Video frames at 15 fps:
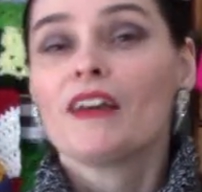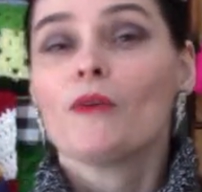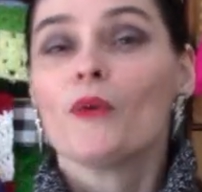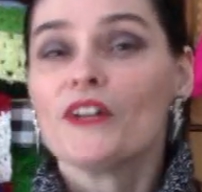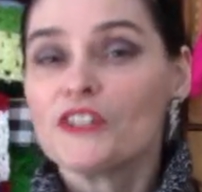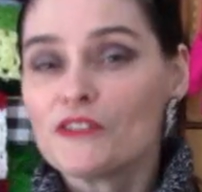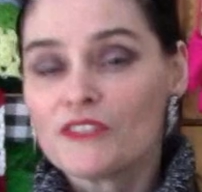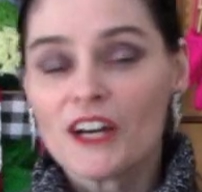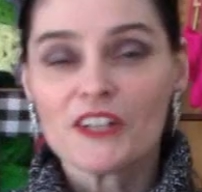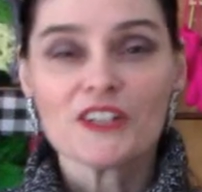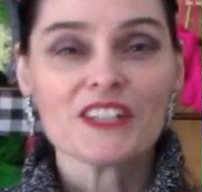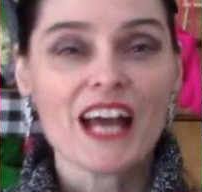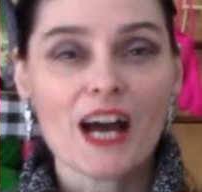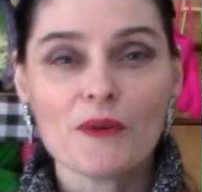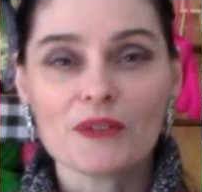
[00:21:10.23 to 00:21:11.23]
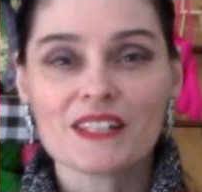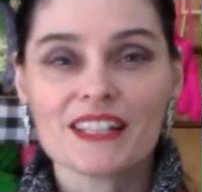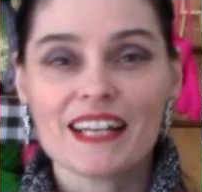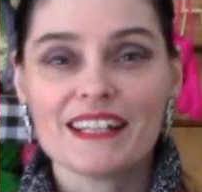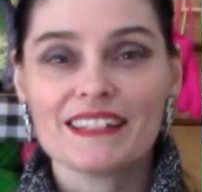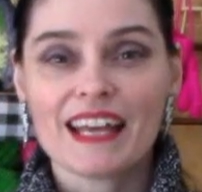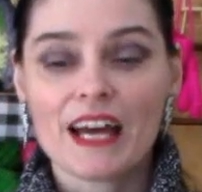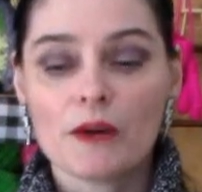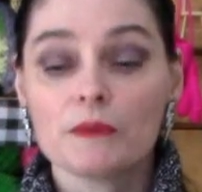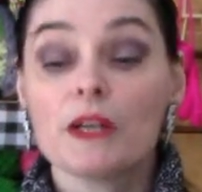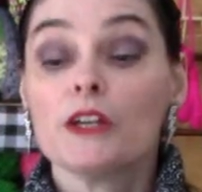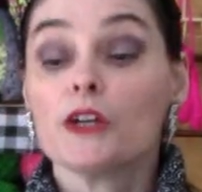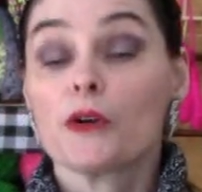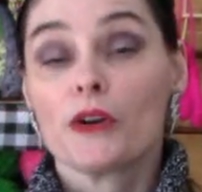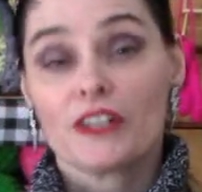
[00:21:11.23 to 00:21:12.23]
Once you've got your towels laid
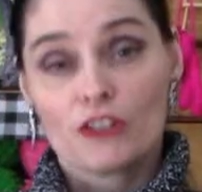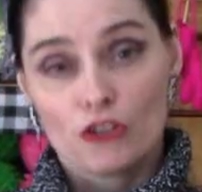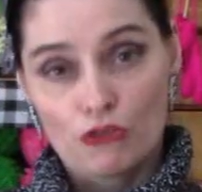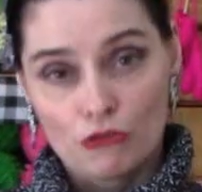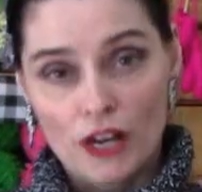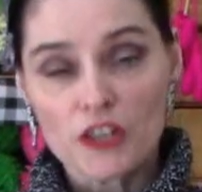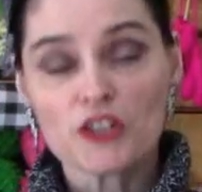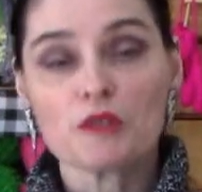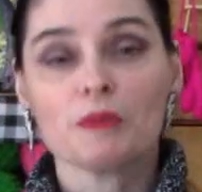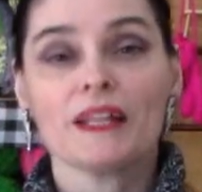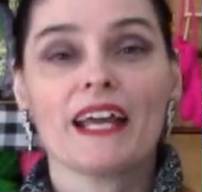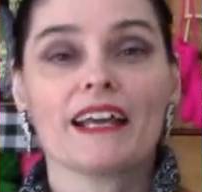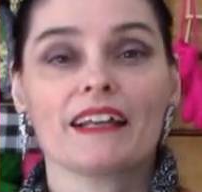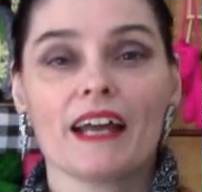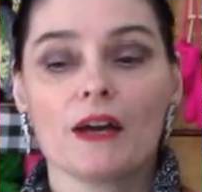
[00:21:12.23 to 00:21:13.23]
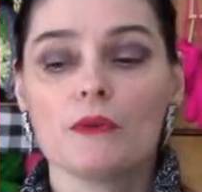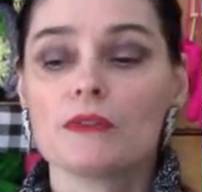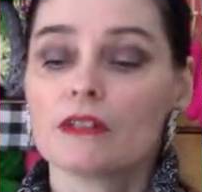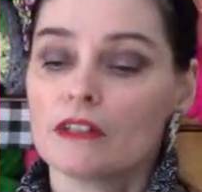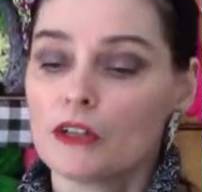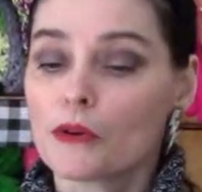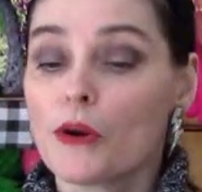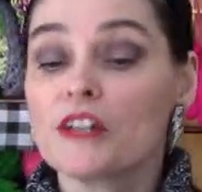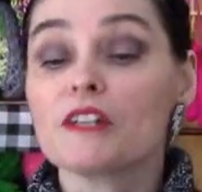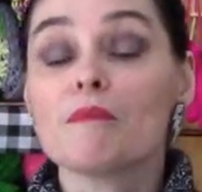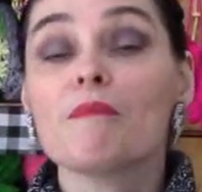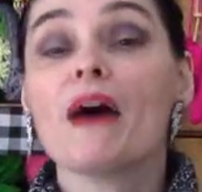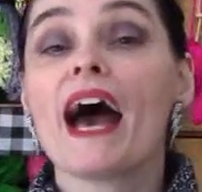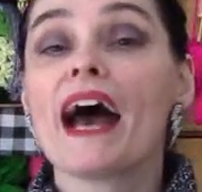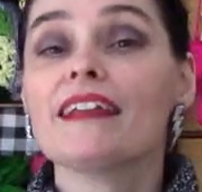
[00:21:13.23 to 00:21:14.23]
down, you're going to stretch your blanket out, you're going to
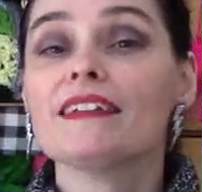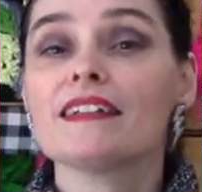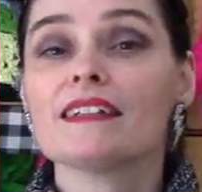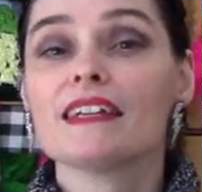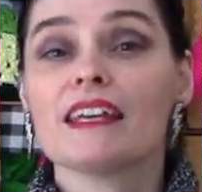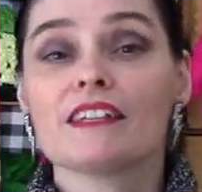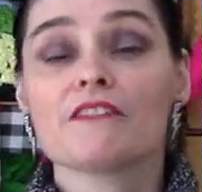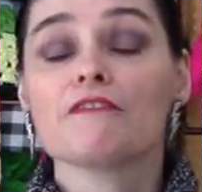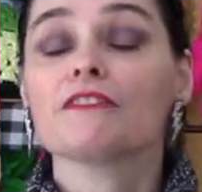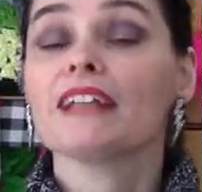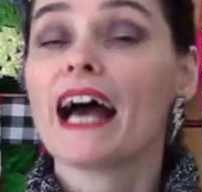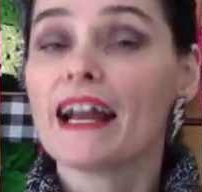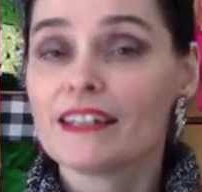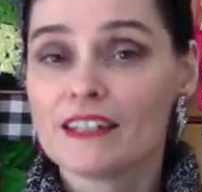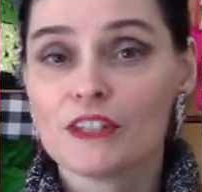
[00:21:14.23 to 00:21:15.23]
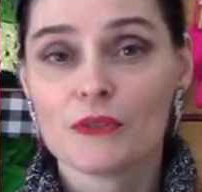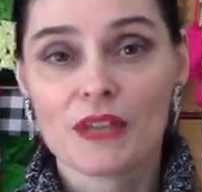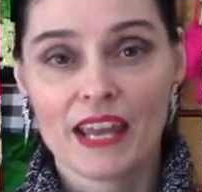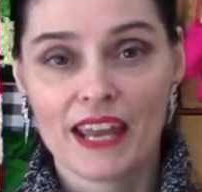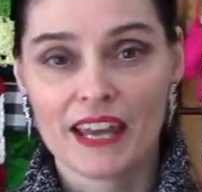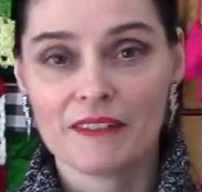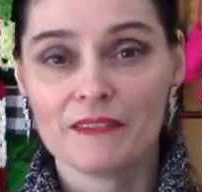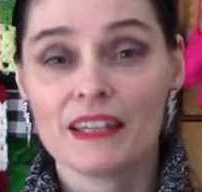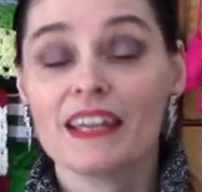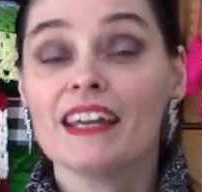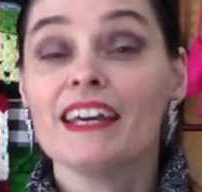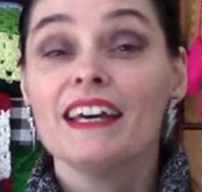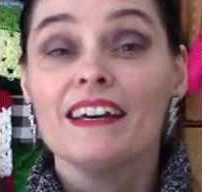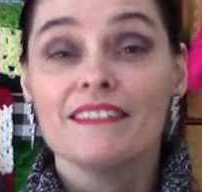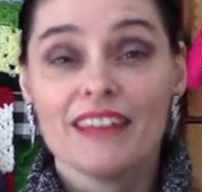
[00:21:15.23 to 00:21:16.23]
pat it as flat as you can,
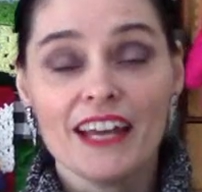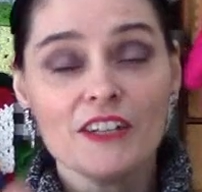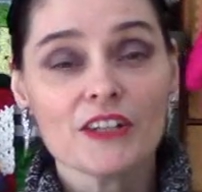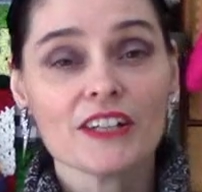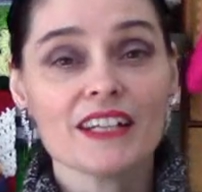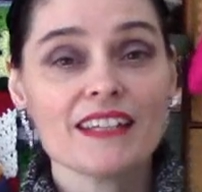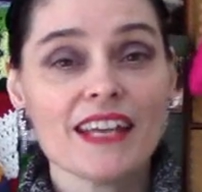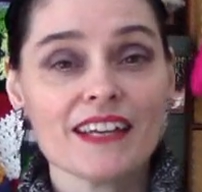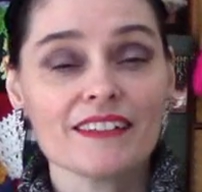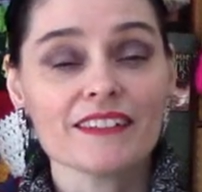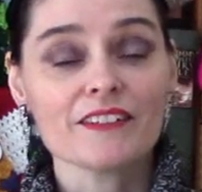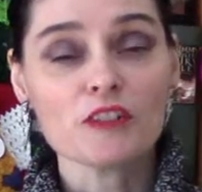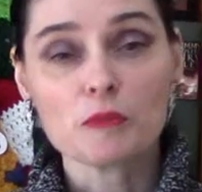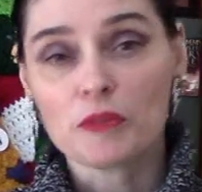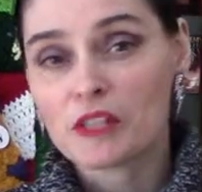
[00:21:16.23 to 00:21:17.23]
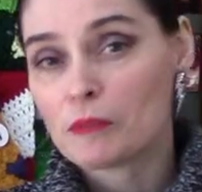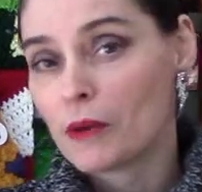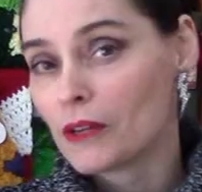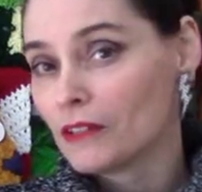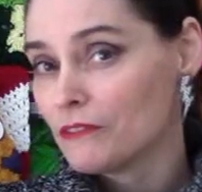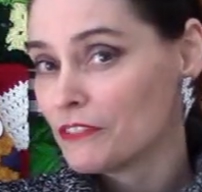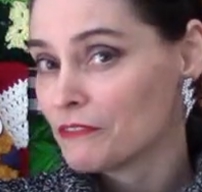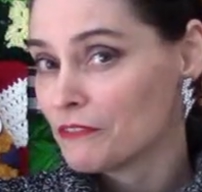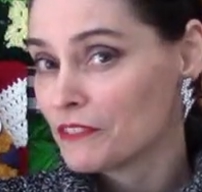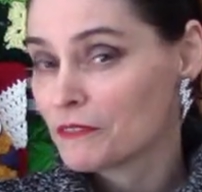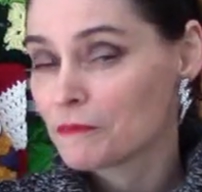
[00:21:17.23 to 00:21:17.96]
then you're going to take a little spritz bottle